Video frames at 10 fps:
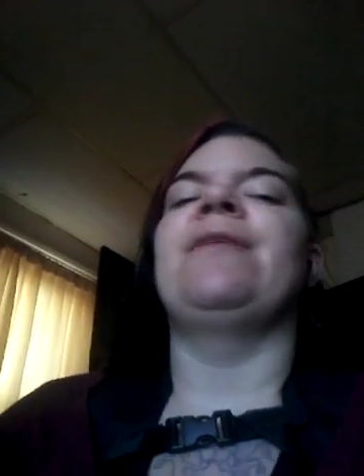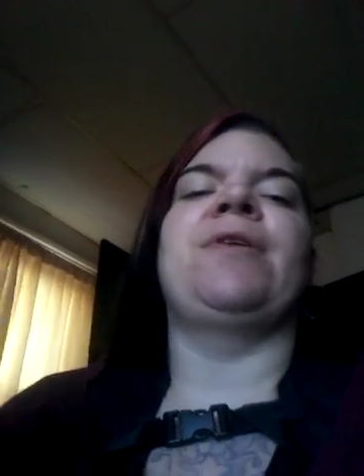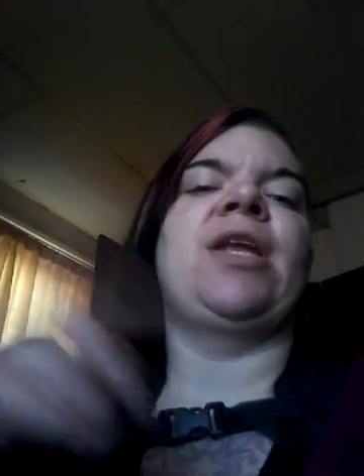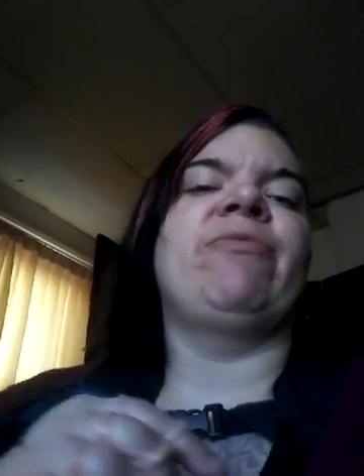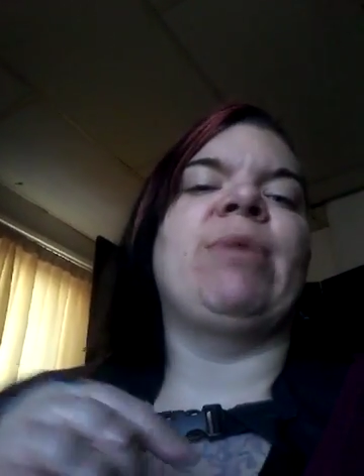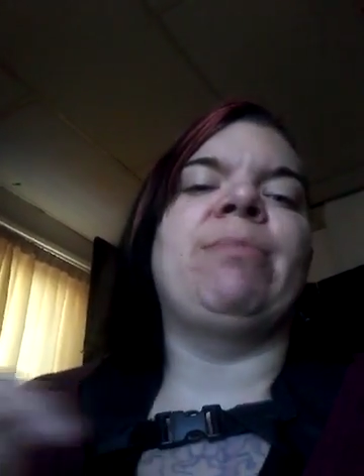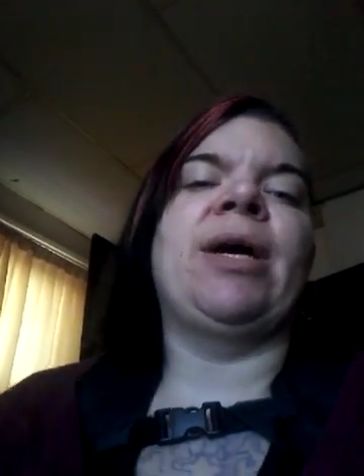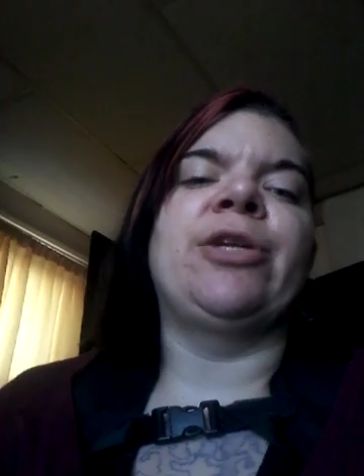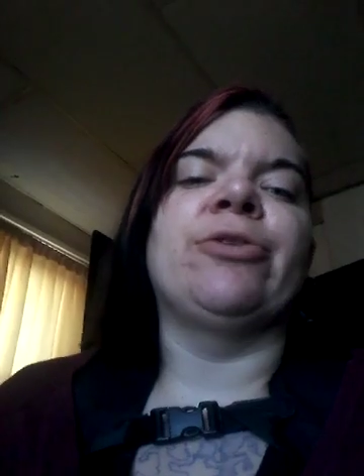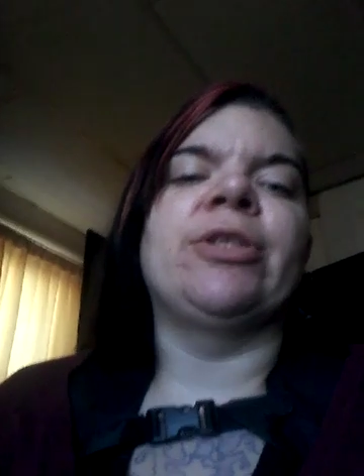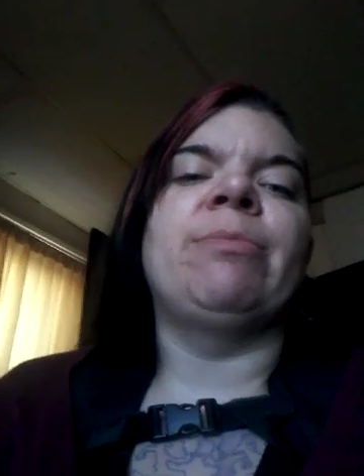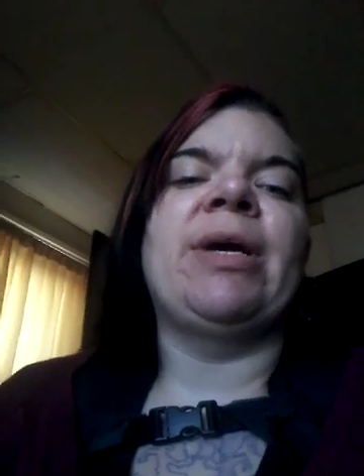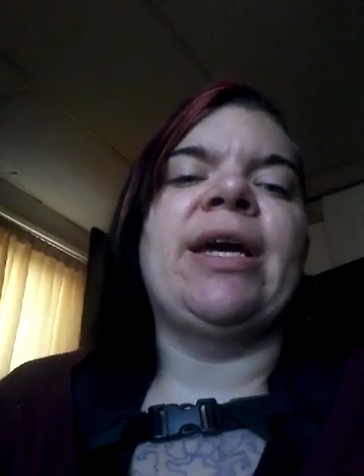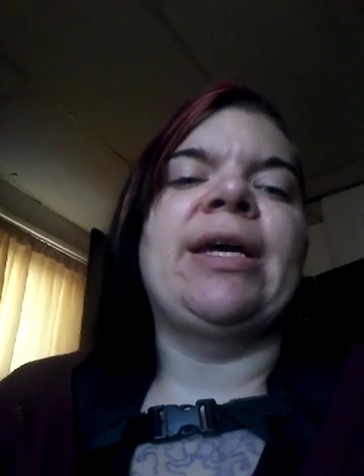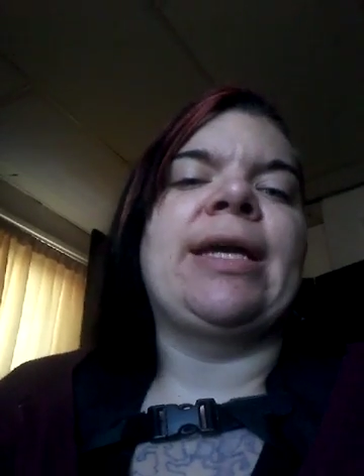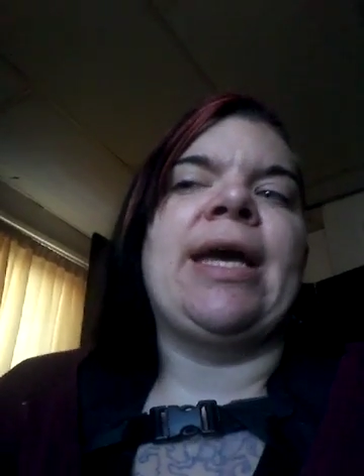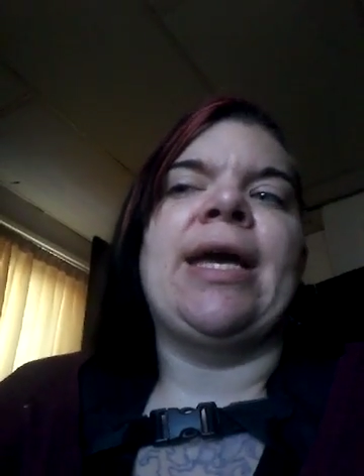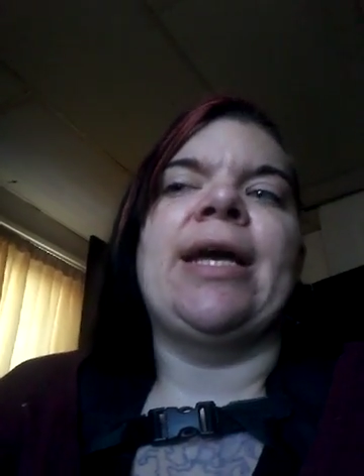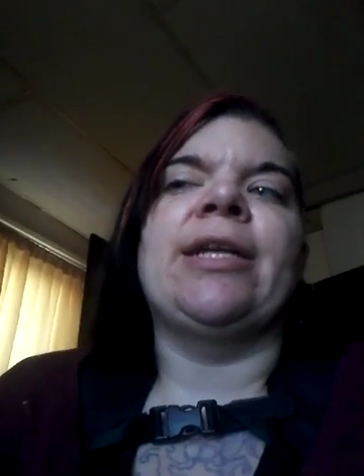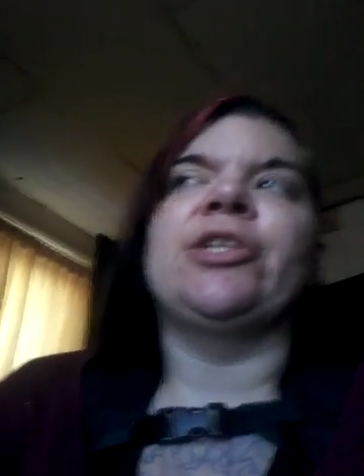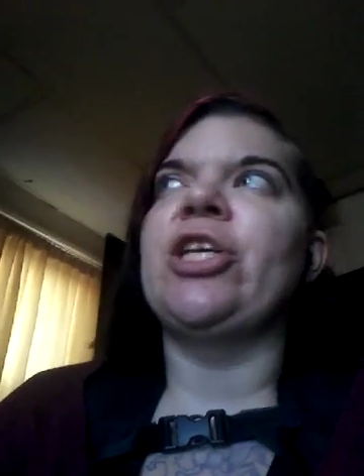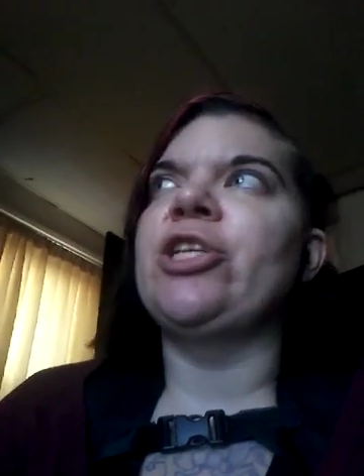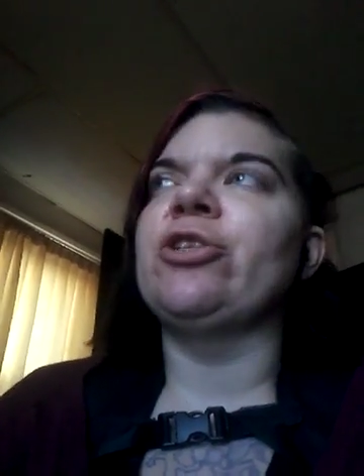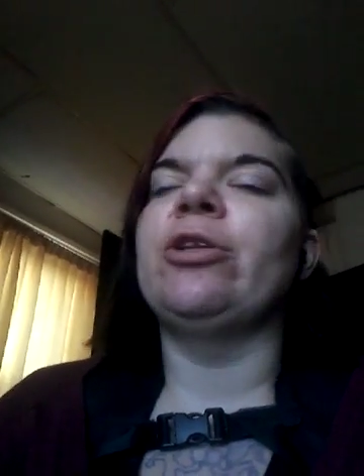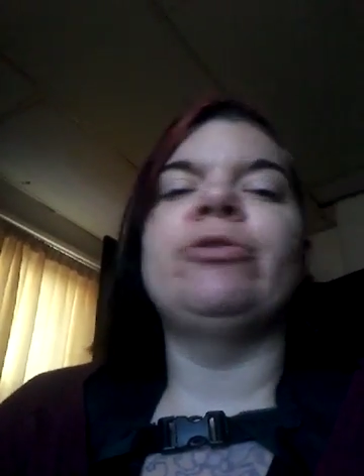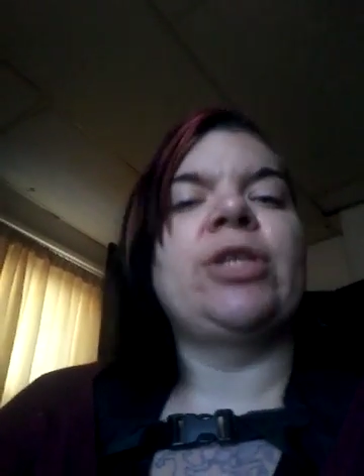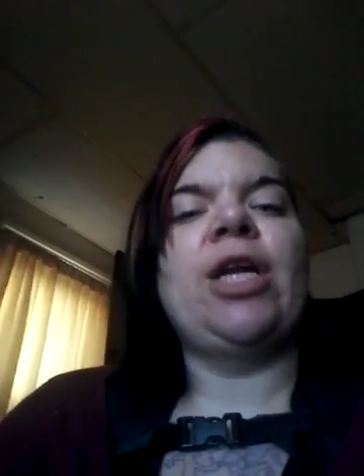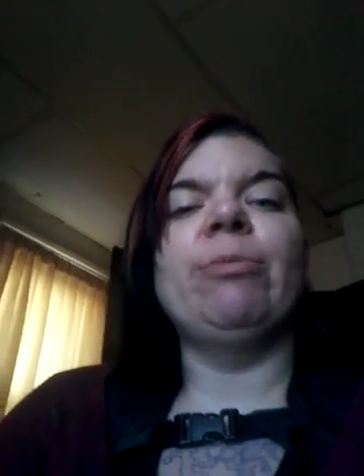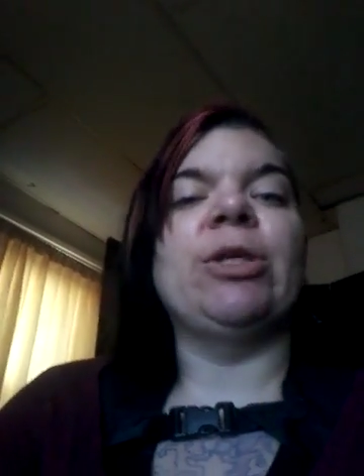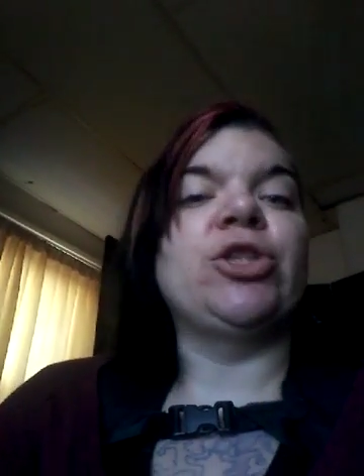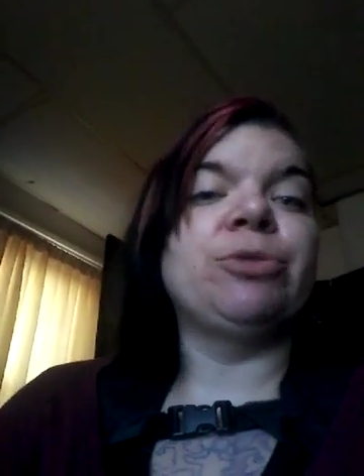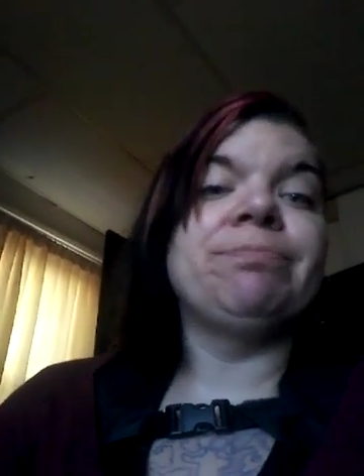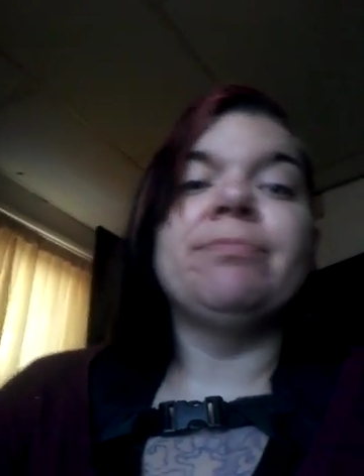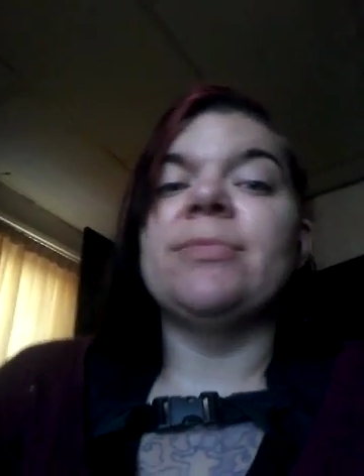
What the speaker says: and then have my binder in the bag and a change of clothes and a hairbrush.